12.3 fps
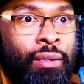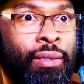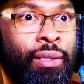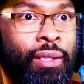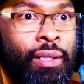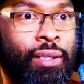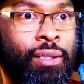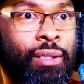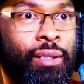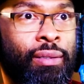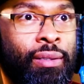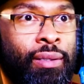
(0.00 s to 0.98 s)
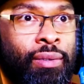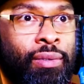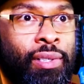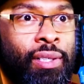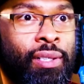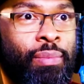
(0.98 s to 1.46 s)
you, you gonna
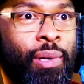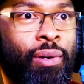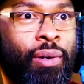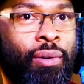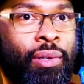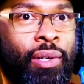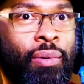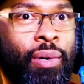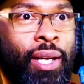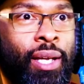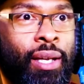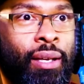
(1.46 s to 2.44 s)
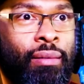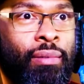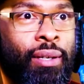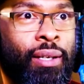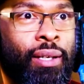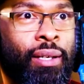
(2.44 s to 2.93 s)
smoke on your way up?
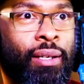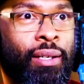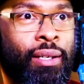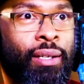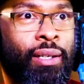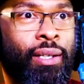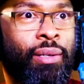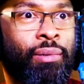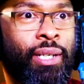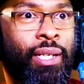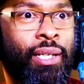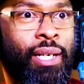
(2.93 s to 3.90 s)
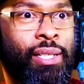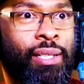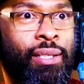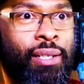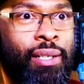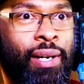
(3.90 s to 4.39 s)
Do you think that's
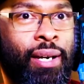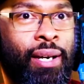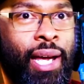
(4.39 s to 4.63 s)
good around